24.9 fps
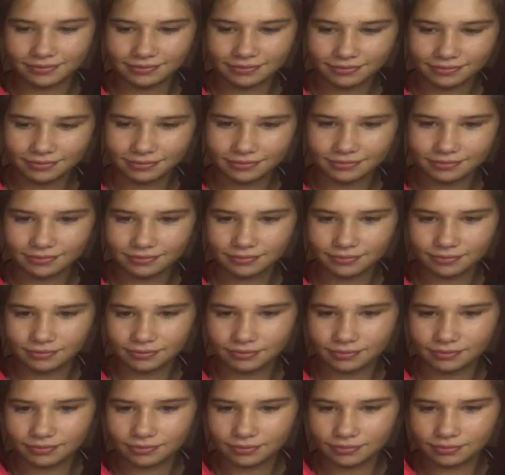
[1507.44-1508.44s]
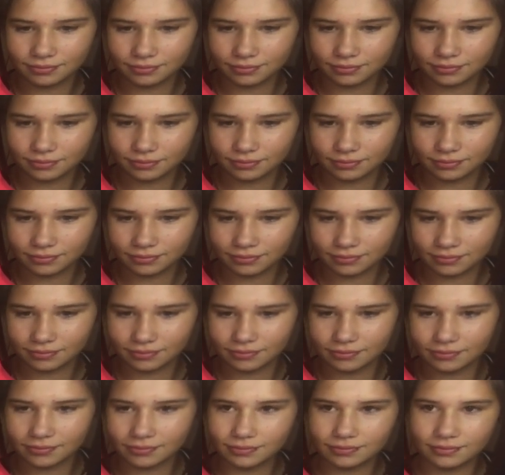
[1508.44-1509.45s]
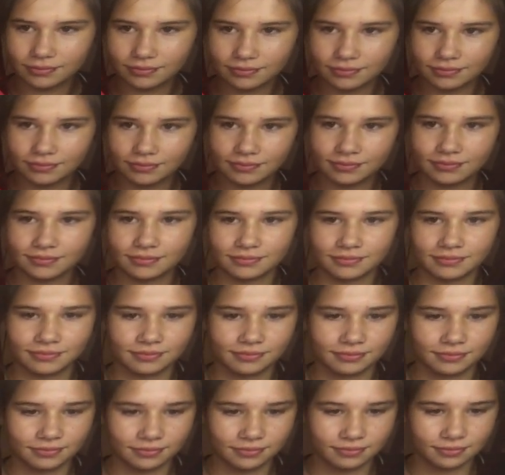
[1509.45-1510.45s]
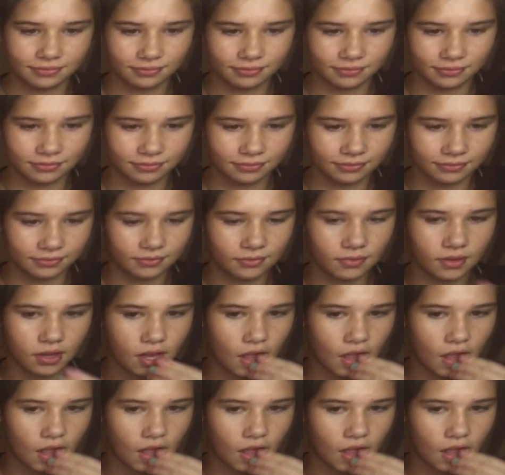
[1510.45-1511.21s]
(silent)